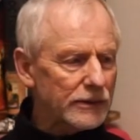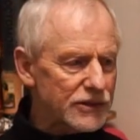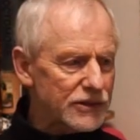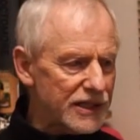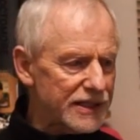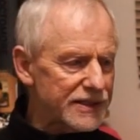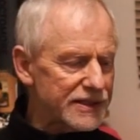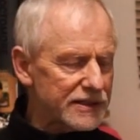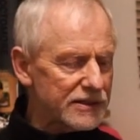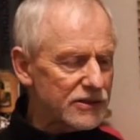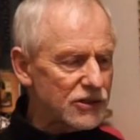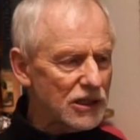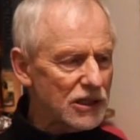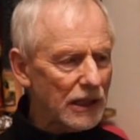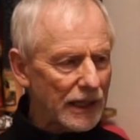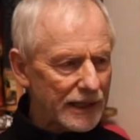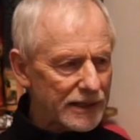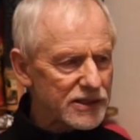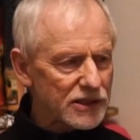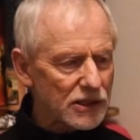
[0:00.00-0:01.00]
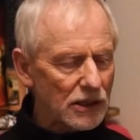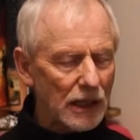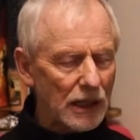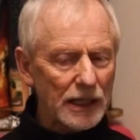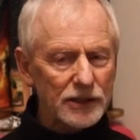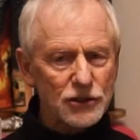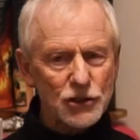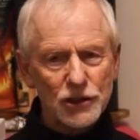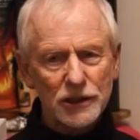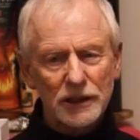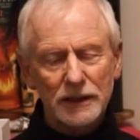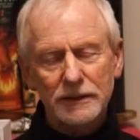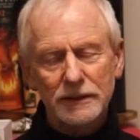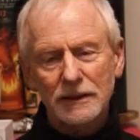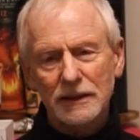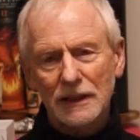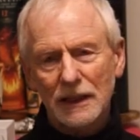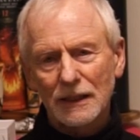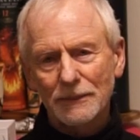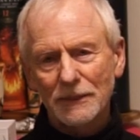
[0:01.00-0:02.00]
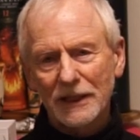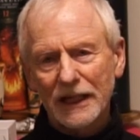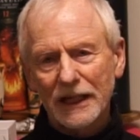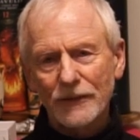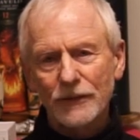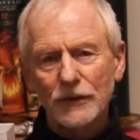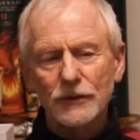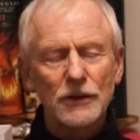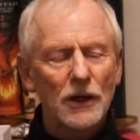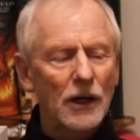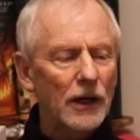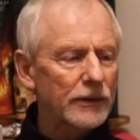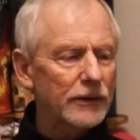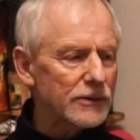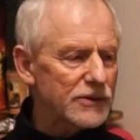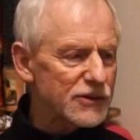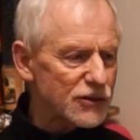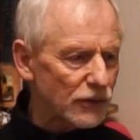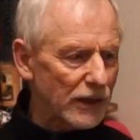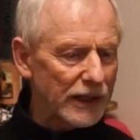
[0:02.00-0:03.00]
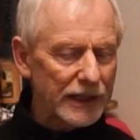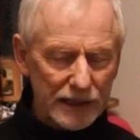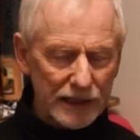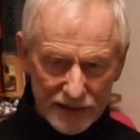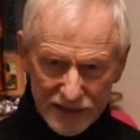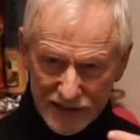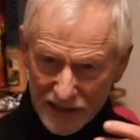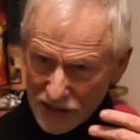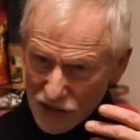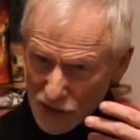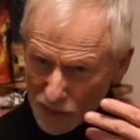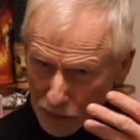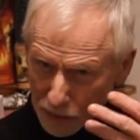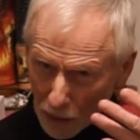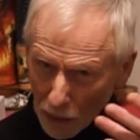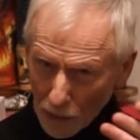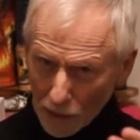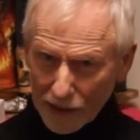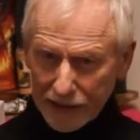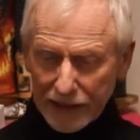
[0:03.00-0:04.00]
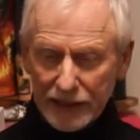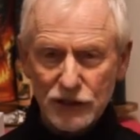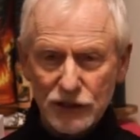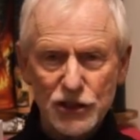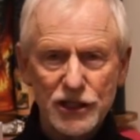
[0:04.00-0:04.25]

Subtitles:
she likes Scotch, and my other daughter is exploring it.